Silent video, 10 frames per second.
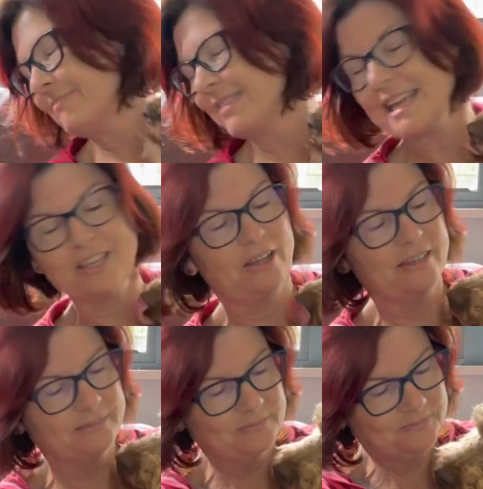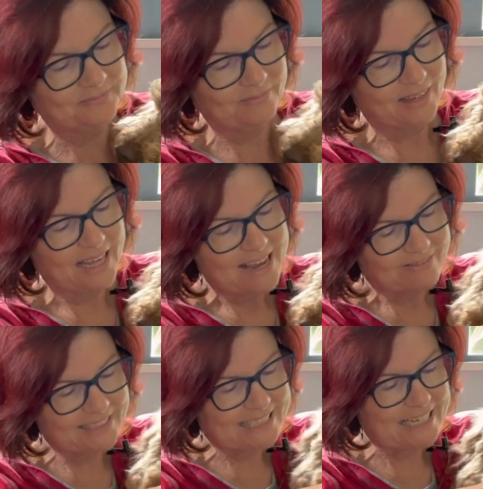thank you,
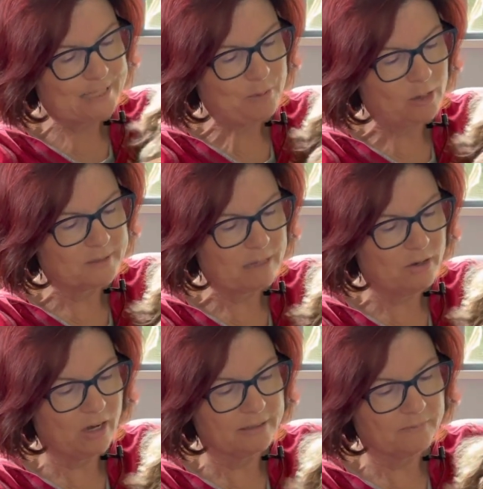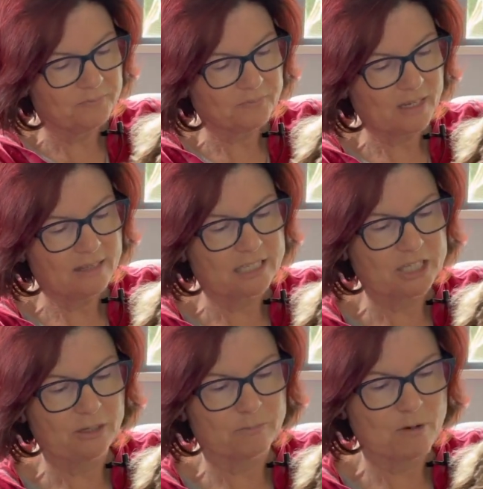which is pop some on the
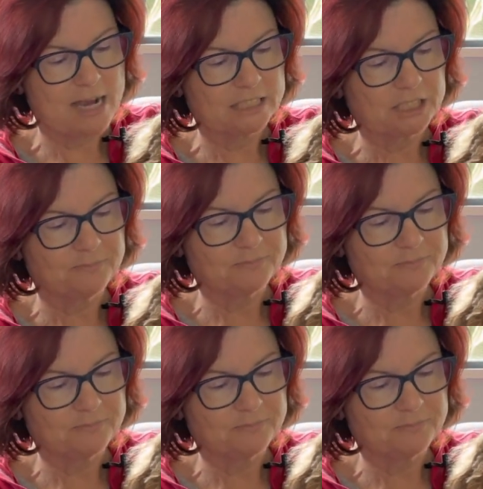toothbrush